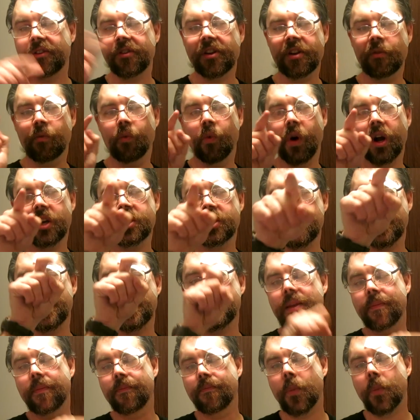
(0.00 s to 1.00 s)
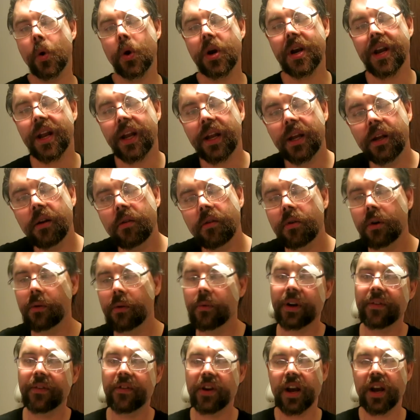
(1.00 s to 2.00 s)
You can watch it in the morning or
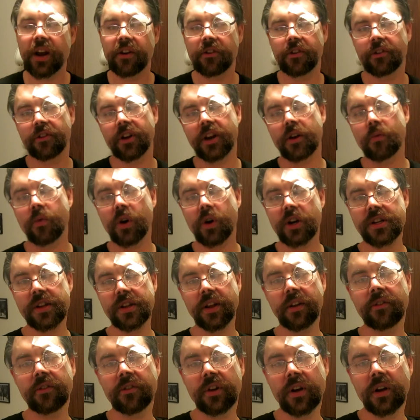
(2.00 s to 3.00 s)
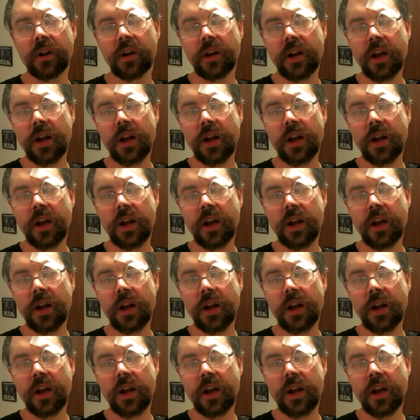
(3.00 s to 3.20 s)
whenever you guys decide to watch this.